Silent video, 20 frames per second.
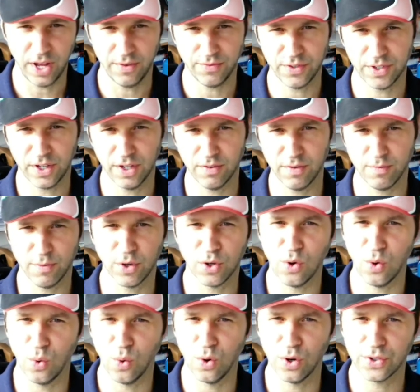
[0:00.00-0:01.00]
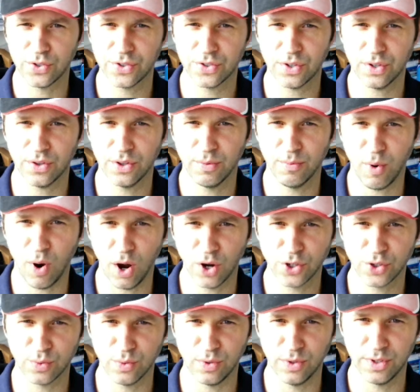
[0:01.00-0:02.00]
have to give them the course, the
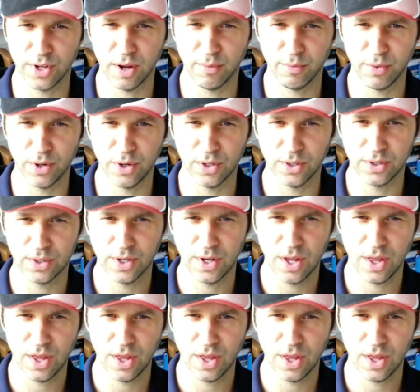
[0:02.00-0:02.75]
module number,